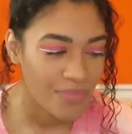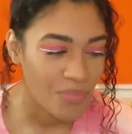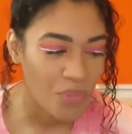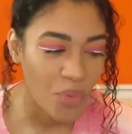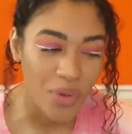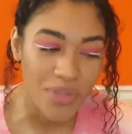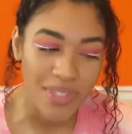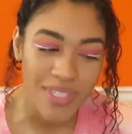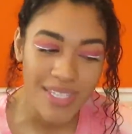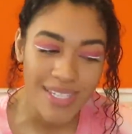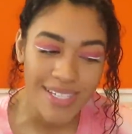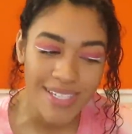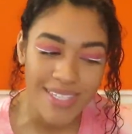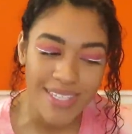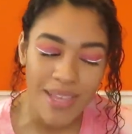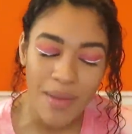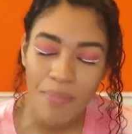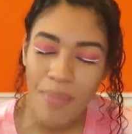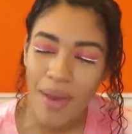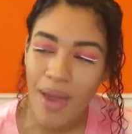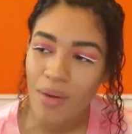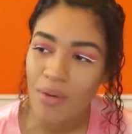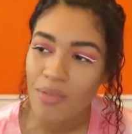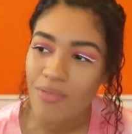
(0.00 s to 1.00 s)
What's the next
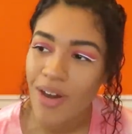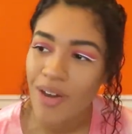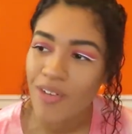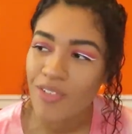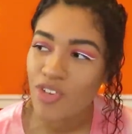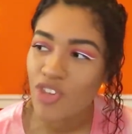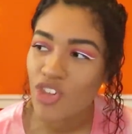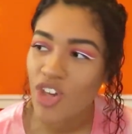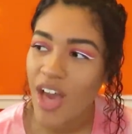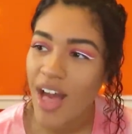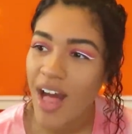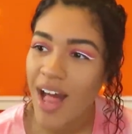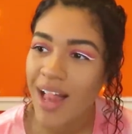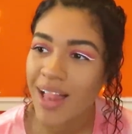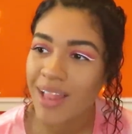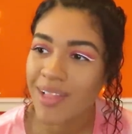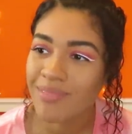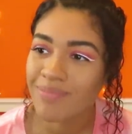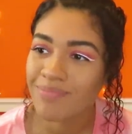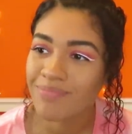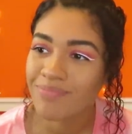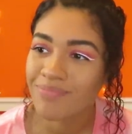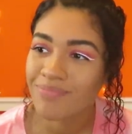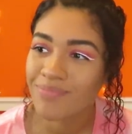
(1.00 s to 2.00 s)
step better without
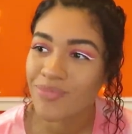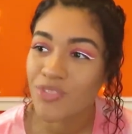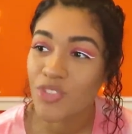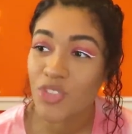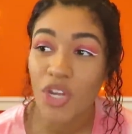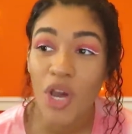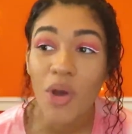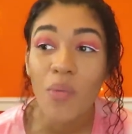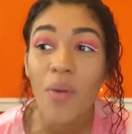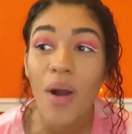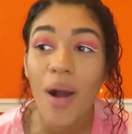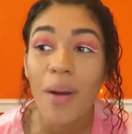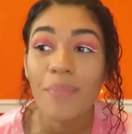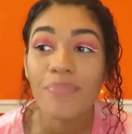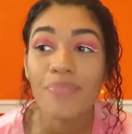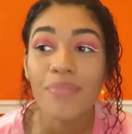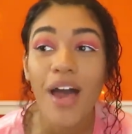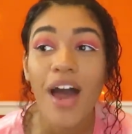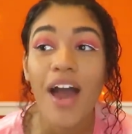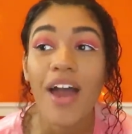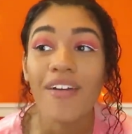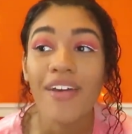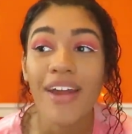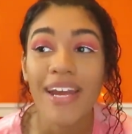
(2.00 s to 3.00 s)
Rochelle? Do you know what?
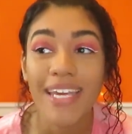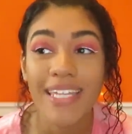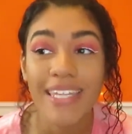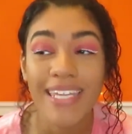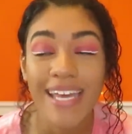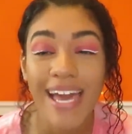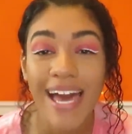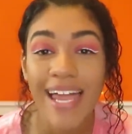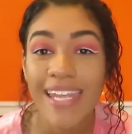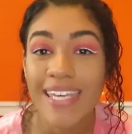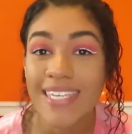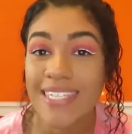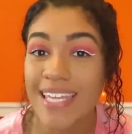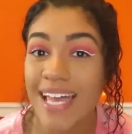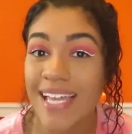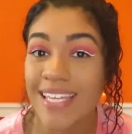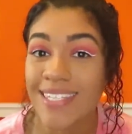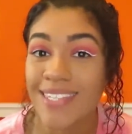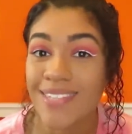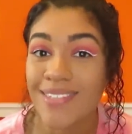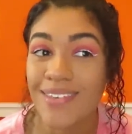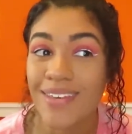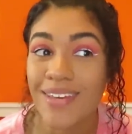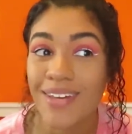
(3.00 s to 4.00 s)
I reckon the Alice
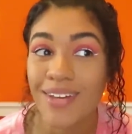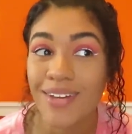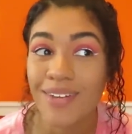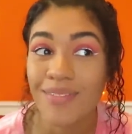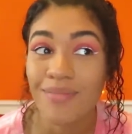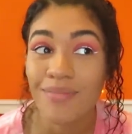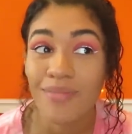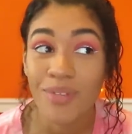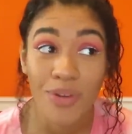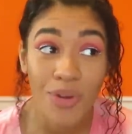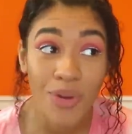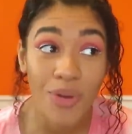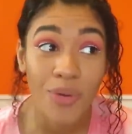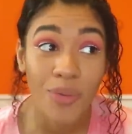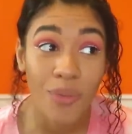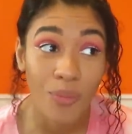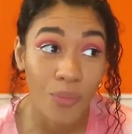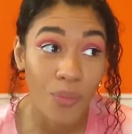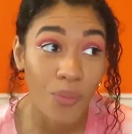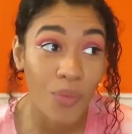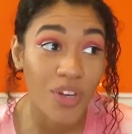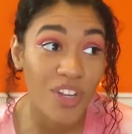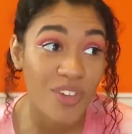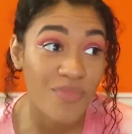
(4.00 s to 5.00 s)
dance
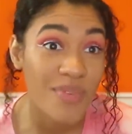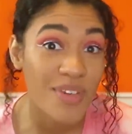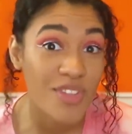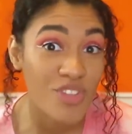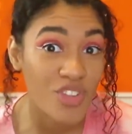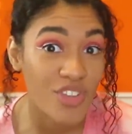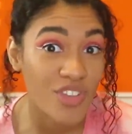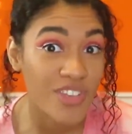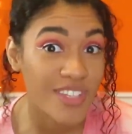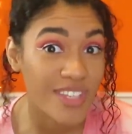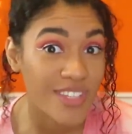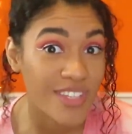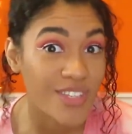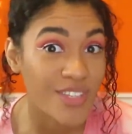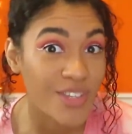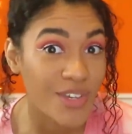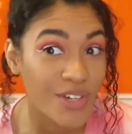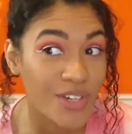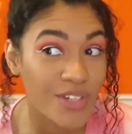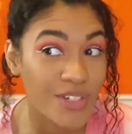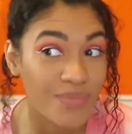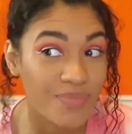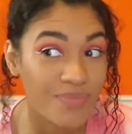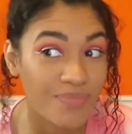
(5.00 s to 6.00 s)
would have been just as
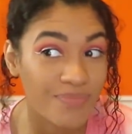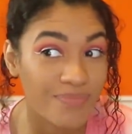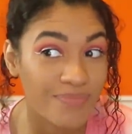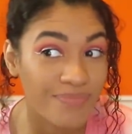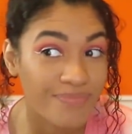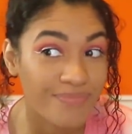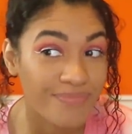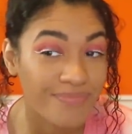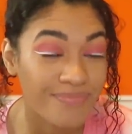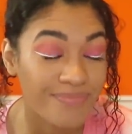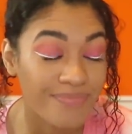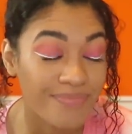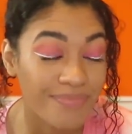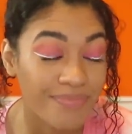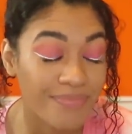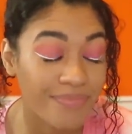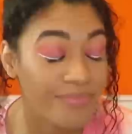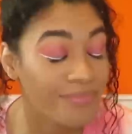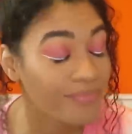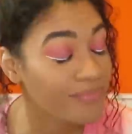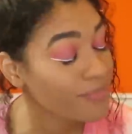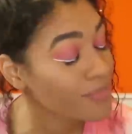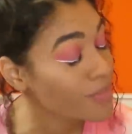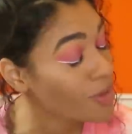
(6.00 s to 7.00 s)
good.
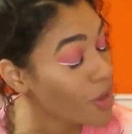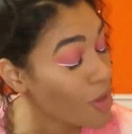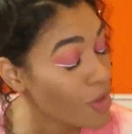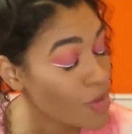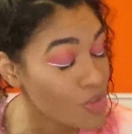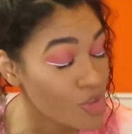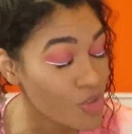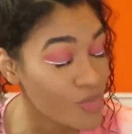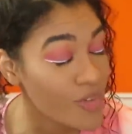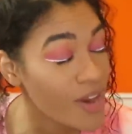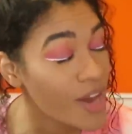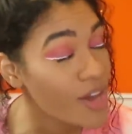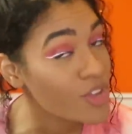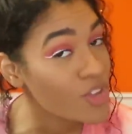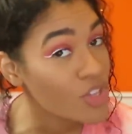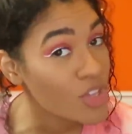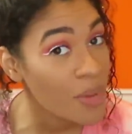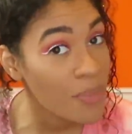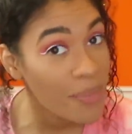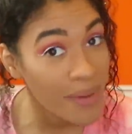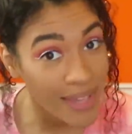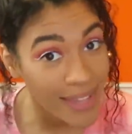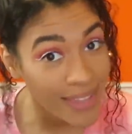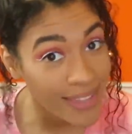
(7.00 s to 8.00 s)

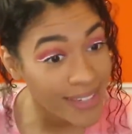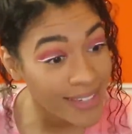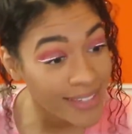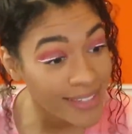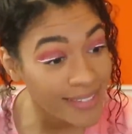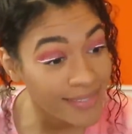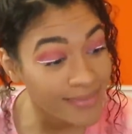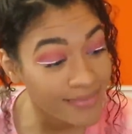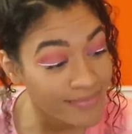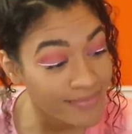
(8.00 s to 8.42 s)
Controversial opinion.